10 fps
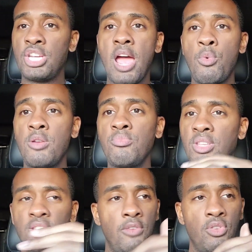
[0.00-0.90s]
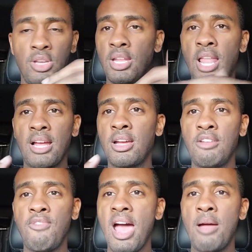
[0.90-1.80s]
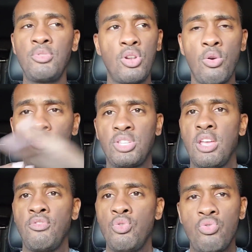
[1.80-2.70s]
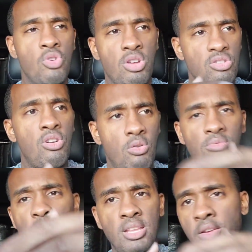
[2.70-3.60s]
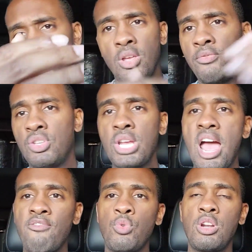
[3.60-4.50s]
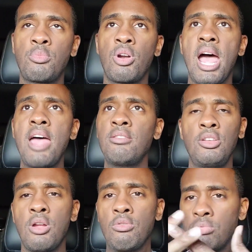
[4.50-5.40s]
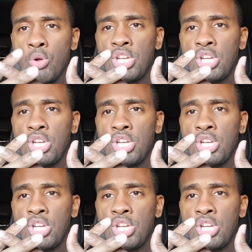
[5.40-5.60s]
chat with them, and see if you can get like a good vibe, you know, see if you jiving with them or not, and you know, go